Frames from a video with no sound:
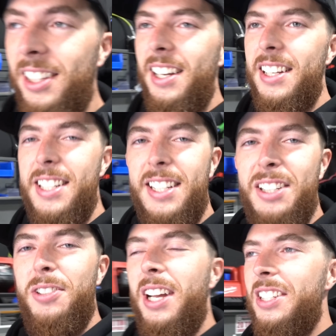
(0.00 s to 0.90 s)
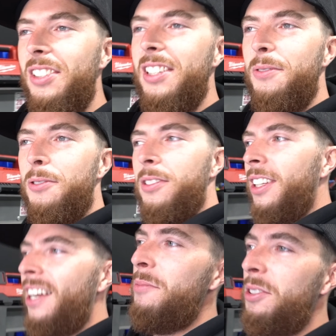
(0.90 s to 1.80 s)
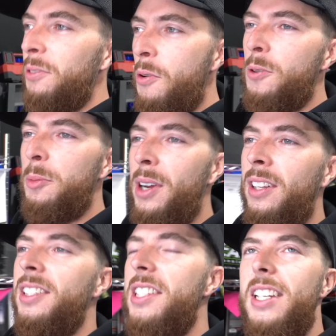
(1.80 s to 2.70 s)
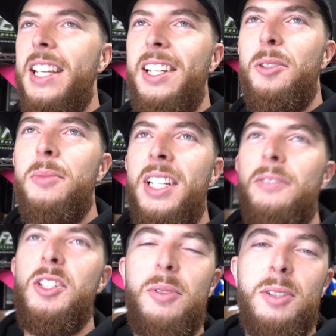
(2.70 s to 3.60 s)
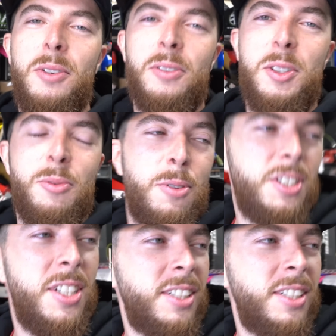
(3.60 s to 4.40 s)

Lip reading: like I said, if you guys are looking for an alignment or corner balance, hit up Devspeed Motorsports.